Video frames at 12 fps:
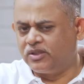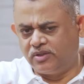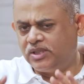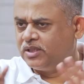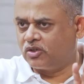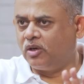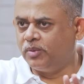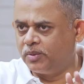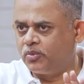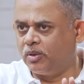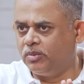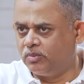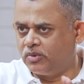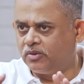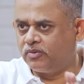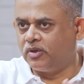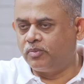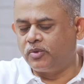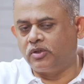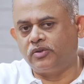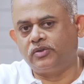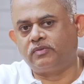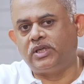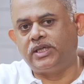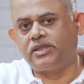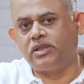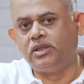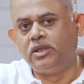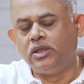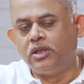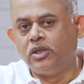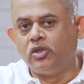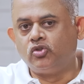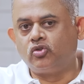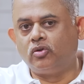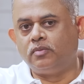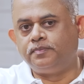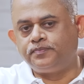So this is a common problem of process of collection. So